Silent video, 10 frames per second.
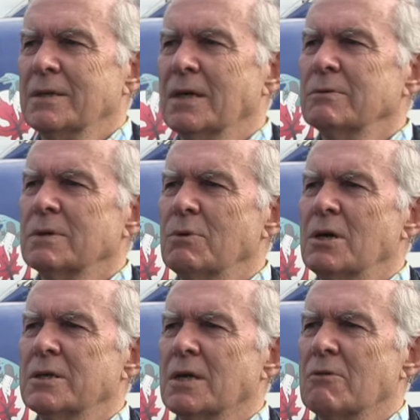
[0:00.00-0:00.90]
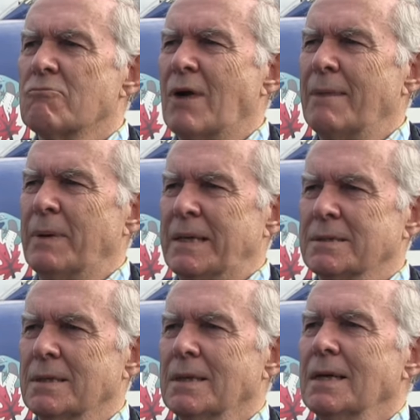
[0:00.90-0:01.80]
Note the word
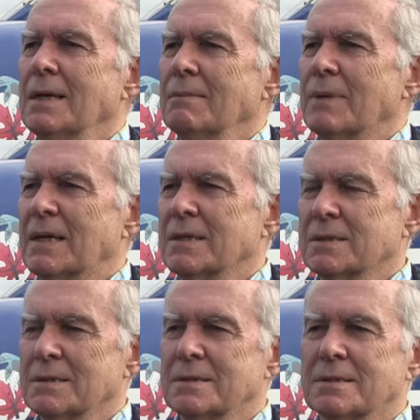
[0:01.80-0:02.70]
rapid, because